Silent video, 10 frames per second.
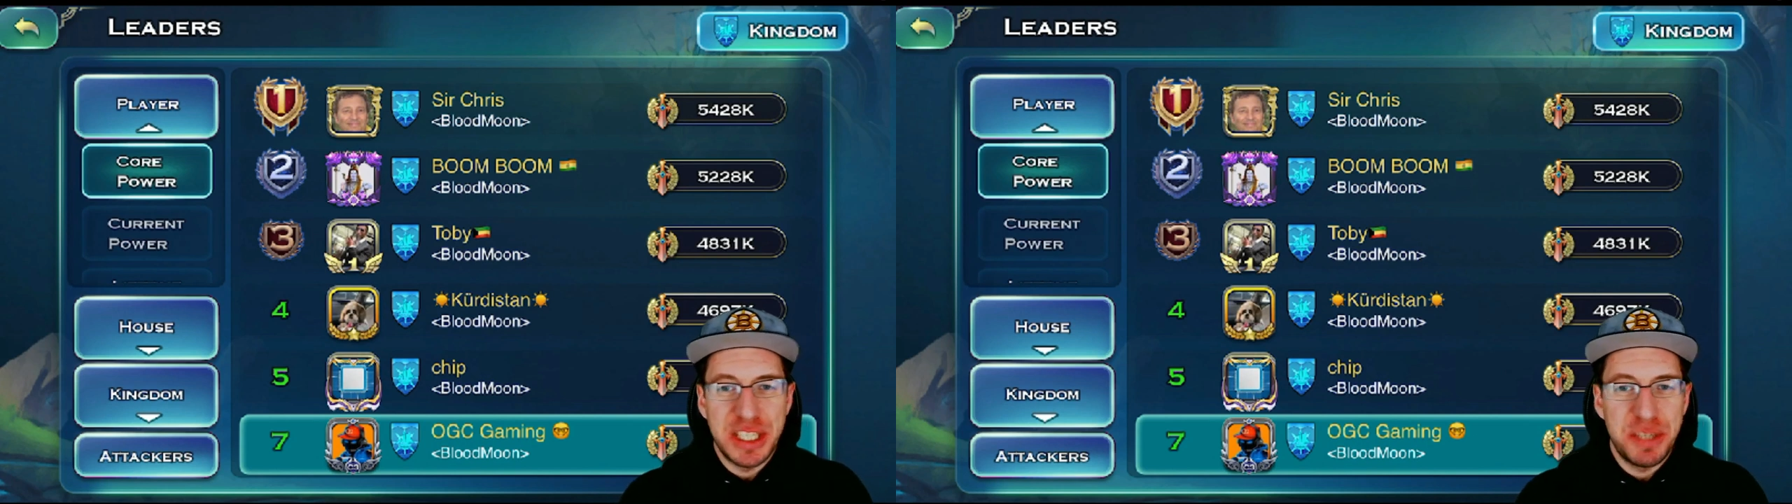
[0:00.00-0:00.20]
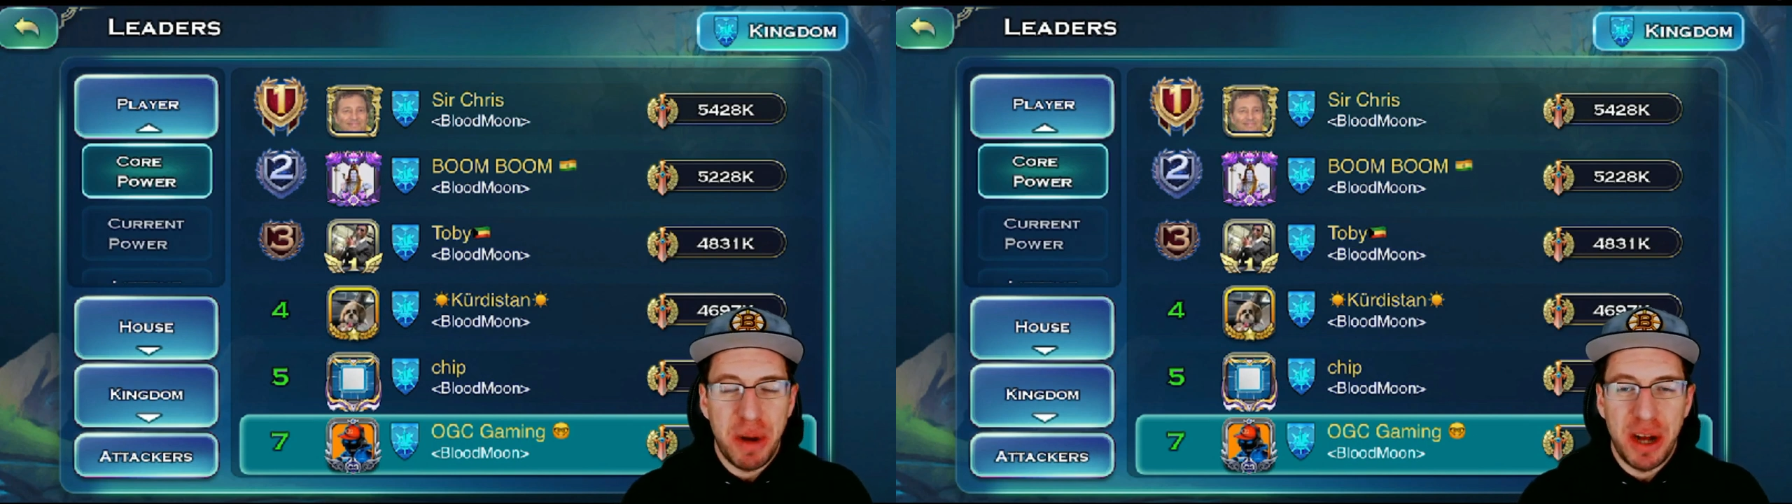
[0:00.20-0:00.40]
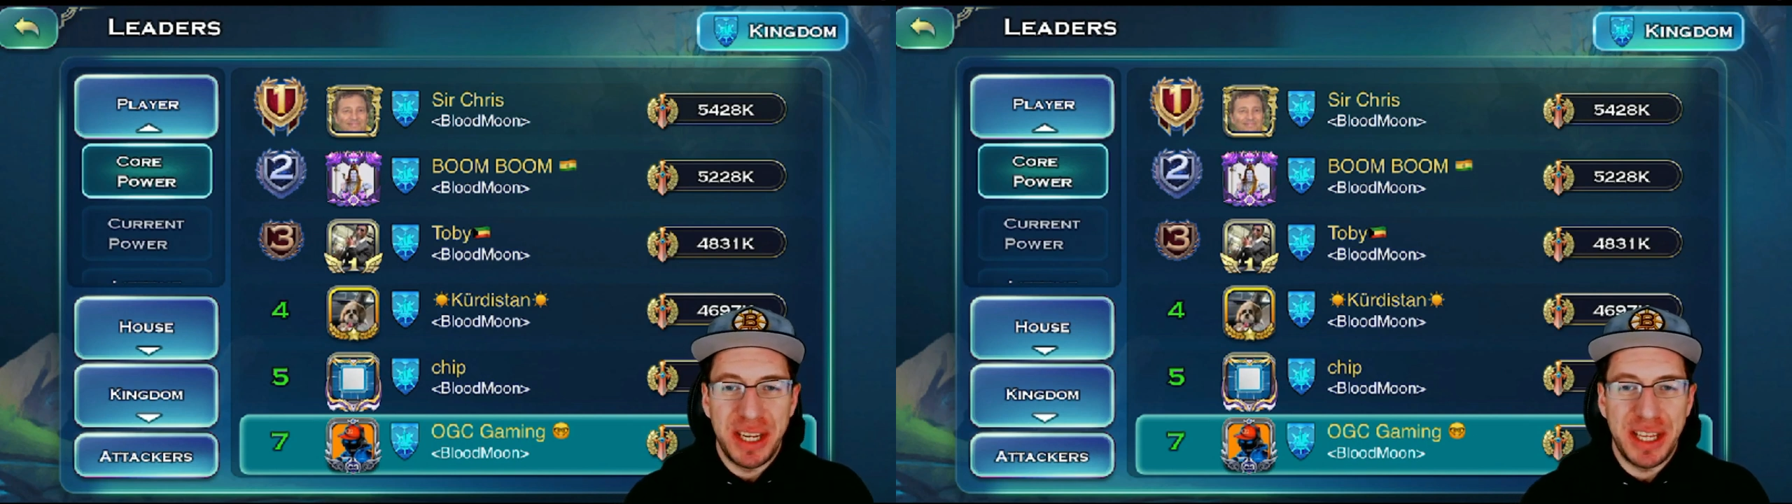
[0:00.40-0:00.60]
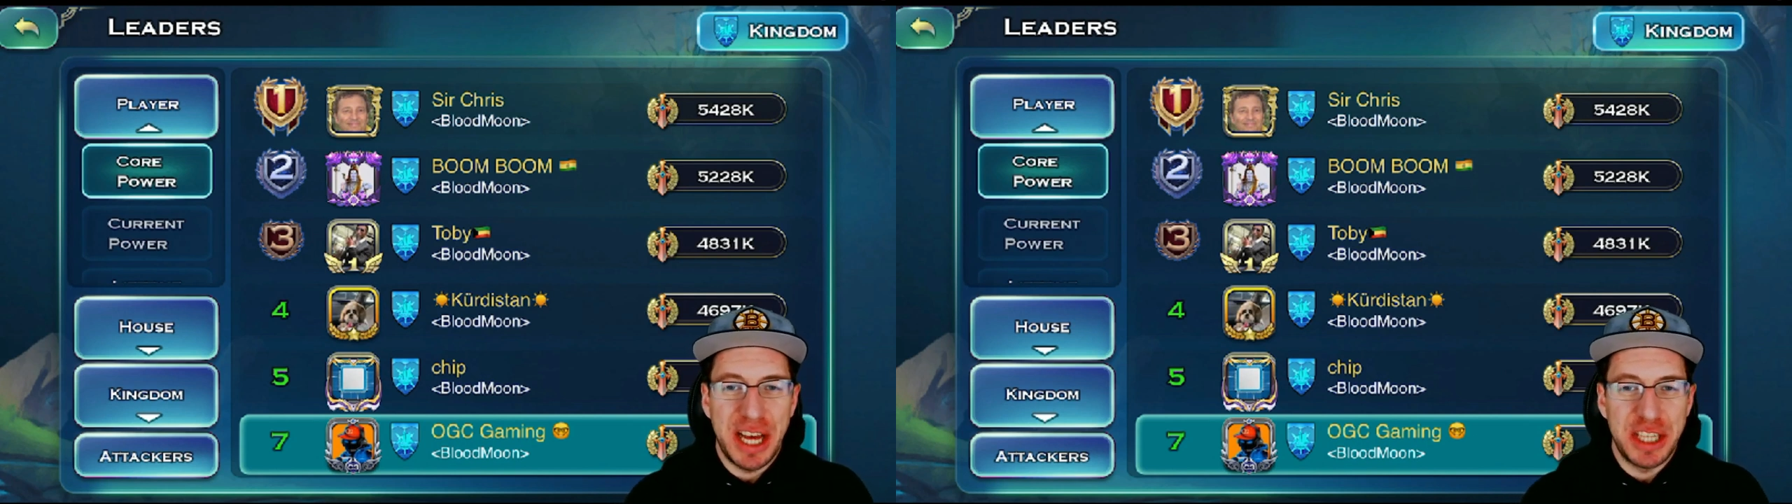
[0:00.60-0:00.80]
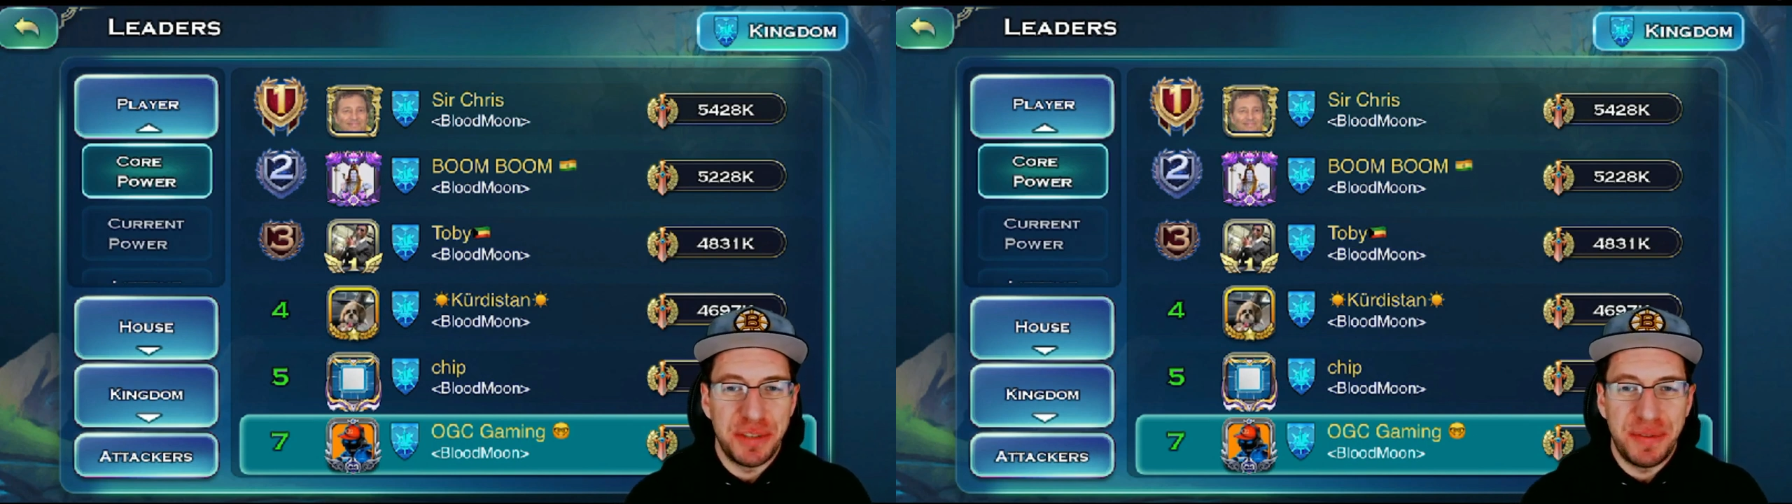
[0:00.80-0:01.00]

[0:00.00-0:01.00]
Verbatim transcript: spot in Clash of